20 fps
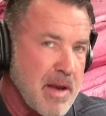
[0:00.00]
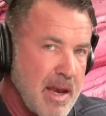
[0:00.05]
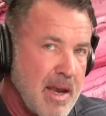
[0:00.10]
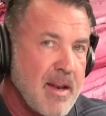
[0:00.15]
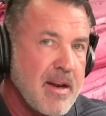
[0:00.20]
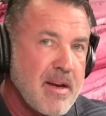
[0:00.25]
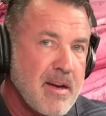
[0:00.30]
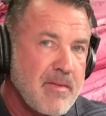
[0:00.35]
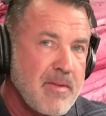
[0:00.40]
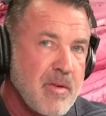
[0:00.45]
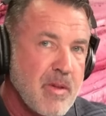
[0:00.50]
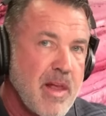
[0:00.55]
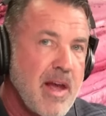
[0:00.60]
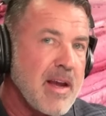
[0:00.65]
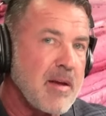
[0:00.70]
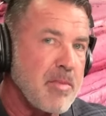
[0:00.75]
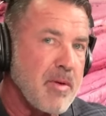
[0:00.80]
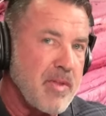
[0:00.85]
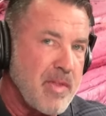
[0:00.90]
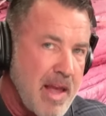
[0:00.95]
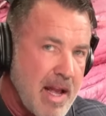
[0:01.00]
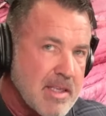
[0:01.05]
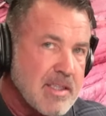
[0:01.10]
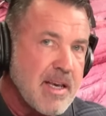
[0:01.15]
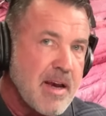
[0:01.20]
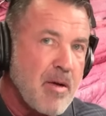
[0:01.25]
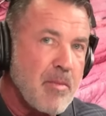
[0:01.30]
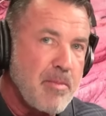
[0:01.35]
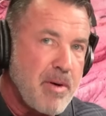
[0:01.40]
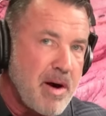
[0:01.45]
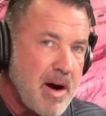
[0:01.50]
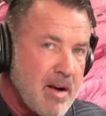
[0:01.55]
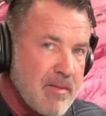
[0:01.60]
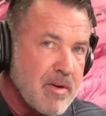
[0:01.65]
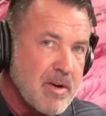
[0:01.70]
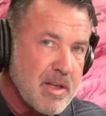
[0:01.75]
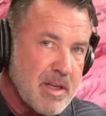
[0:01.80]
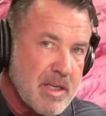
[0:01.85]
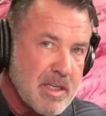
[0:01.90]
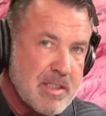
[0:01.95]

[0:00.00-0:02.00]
Hate it if you like, but that's how poverty